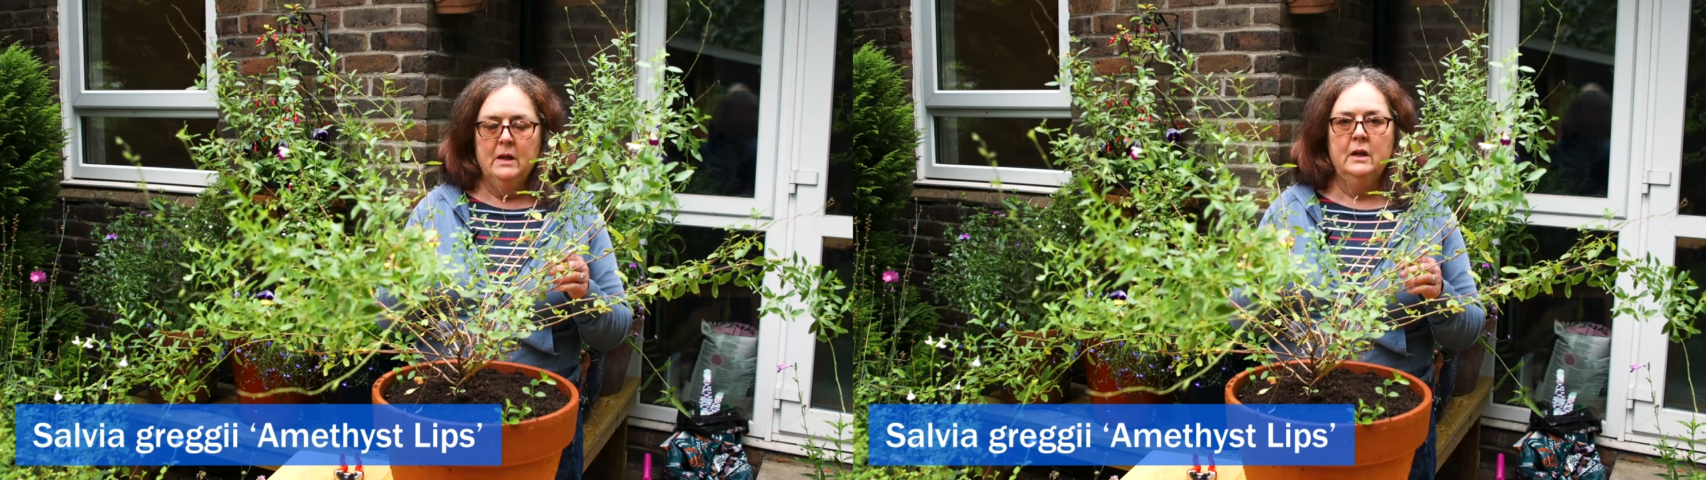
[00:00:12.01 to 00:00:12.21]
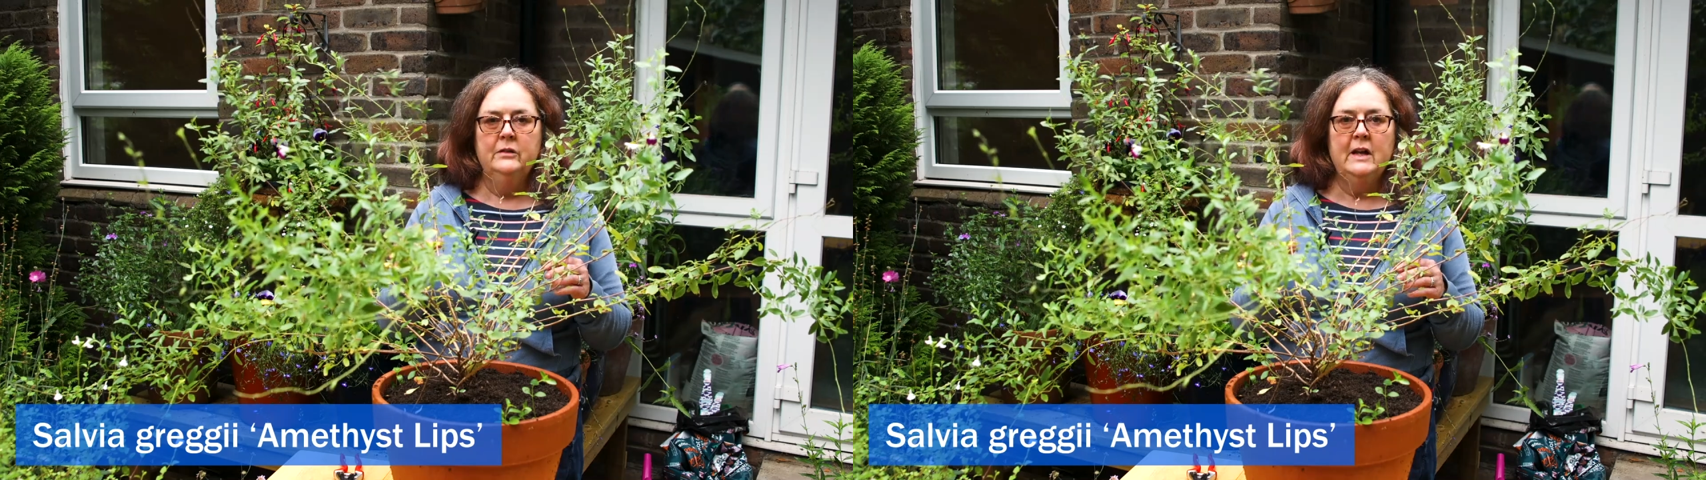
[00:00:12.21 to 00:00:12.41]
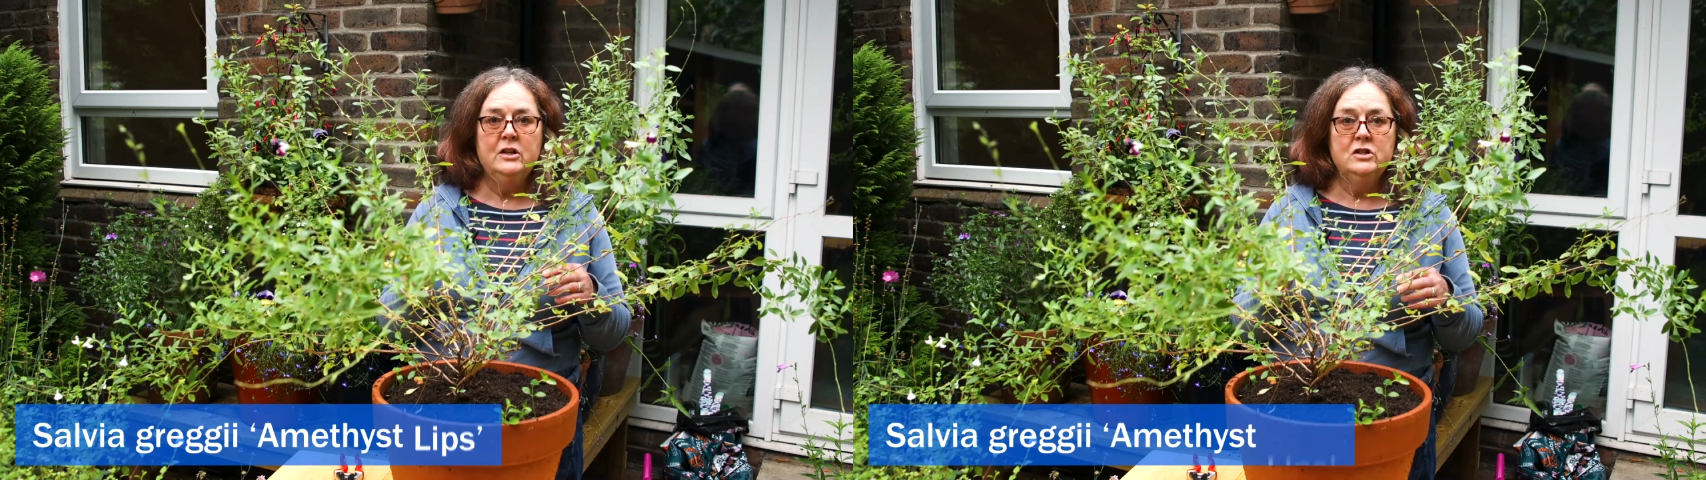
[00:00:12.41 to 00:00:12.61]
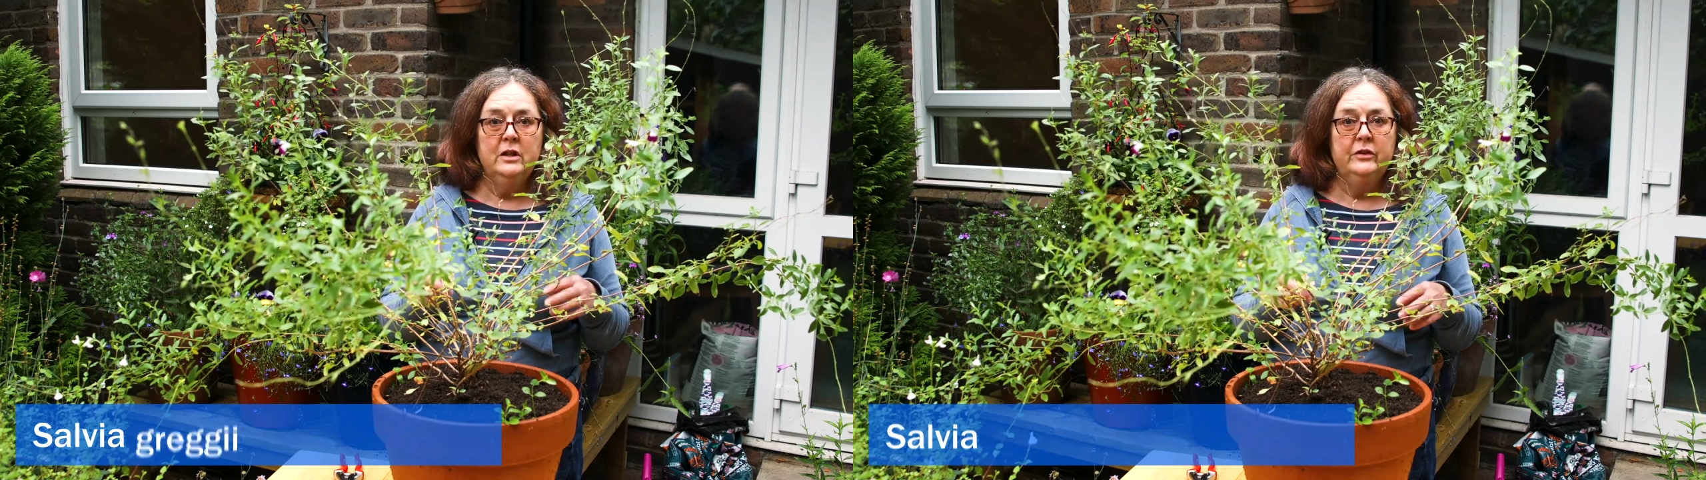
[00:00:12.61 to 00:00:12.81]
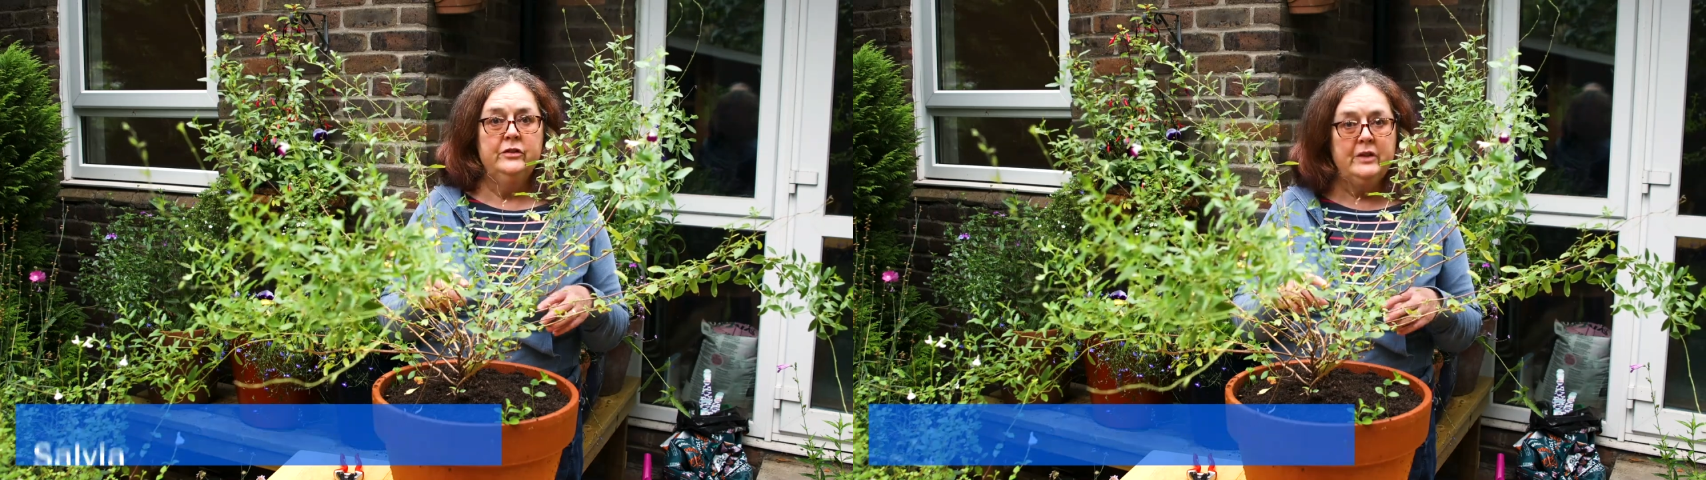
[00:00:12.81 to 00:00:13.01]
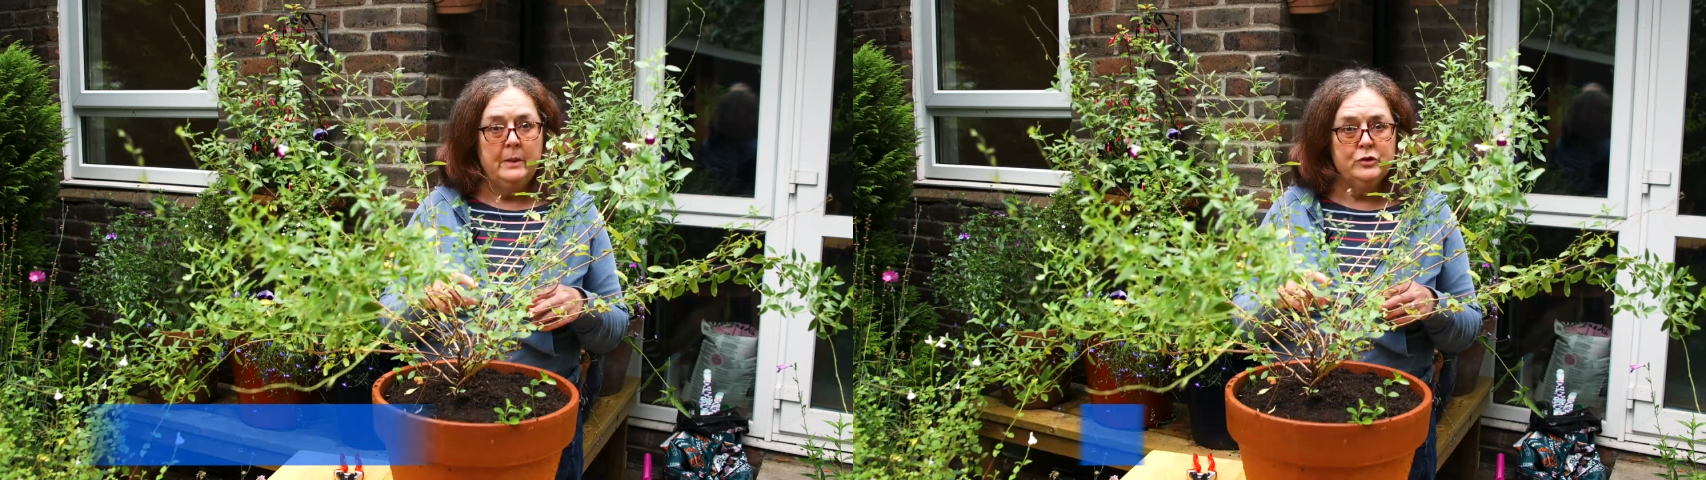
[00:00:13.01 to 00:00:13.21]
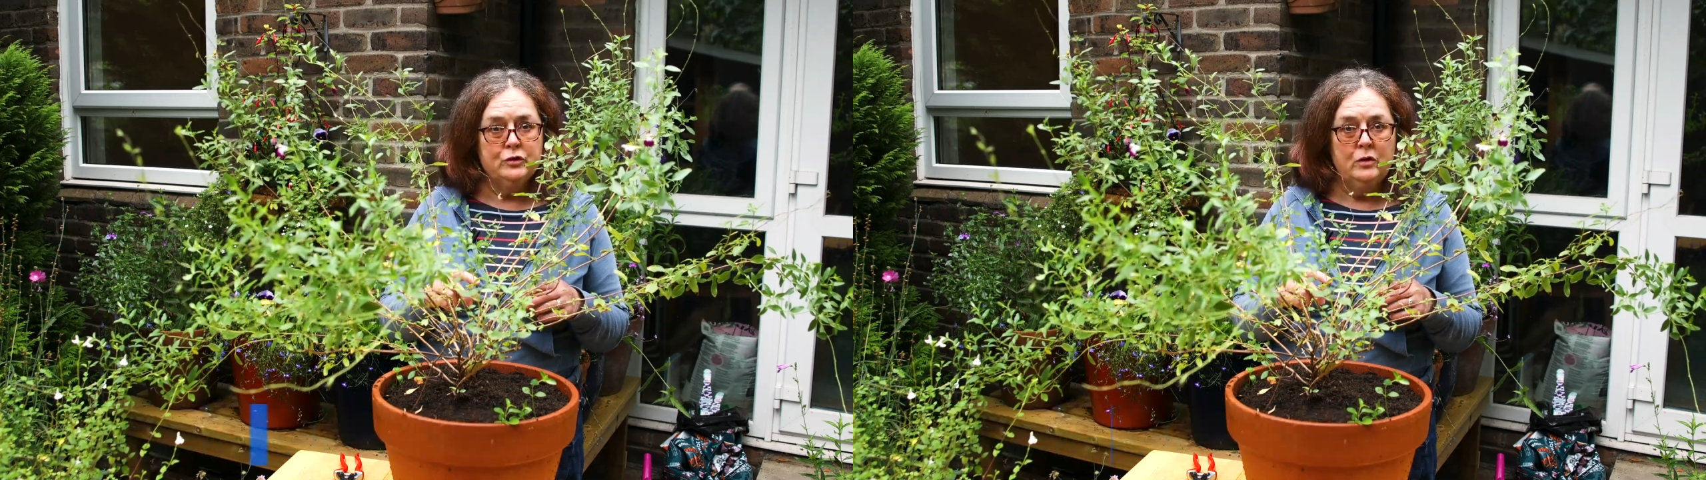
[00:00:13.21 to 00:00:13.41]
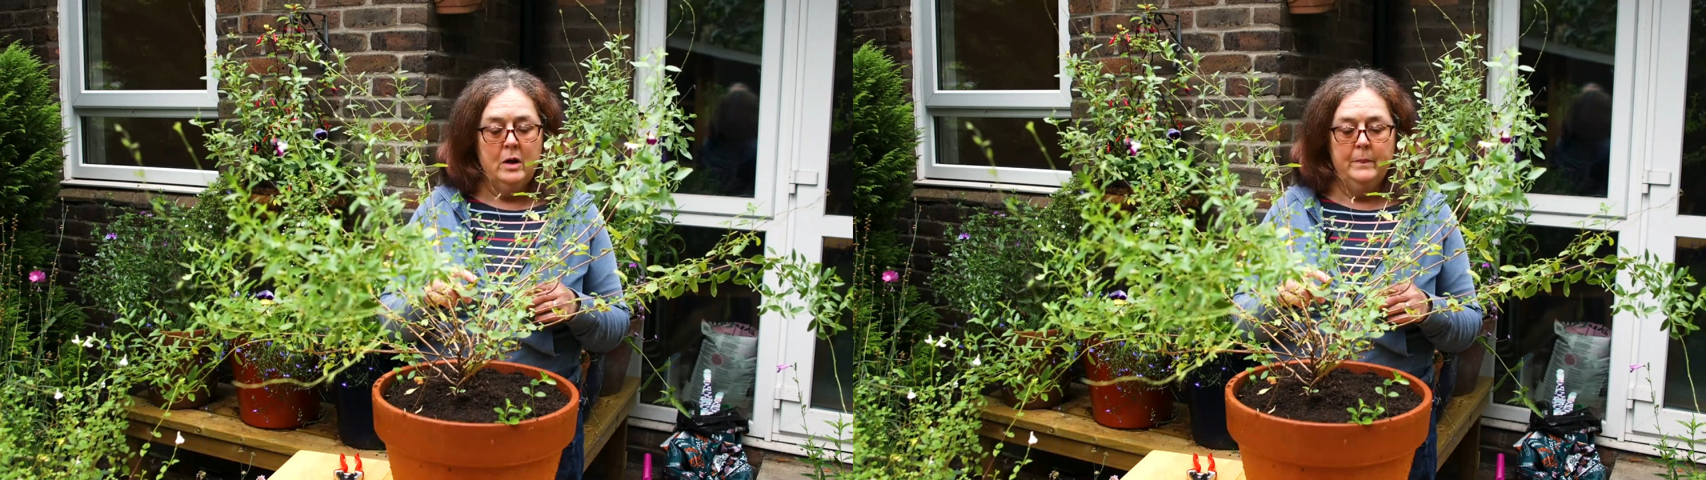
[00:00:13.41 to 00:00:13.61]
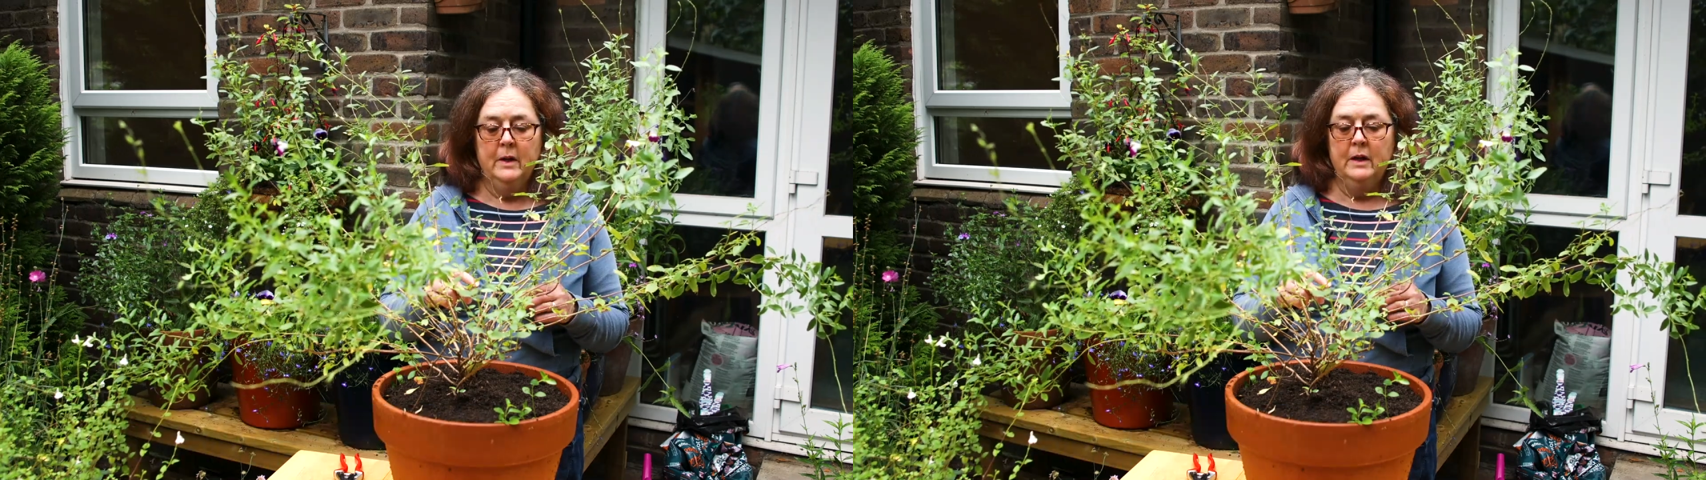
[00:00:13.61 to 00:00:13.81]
It's actually a sub-shrub,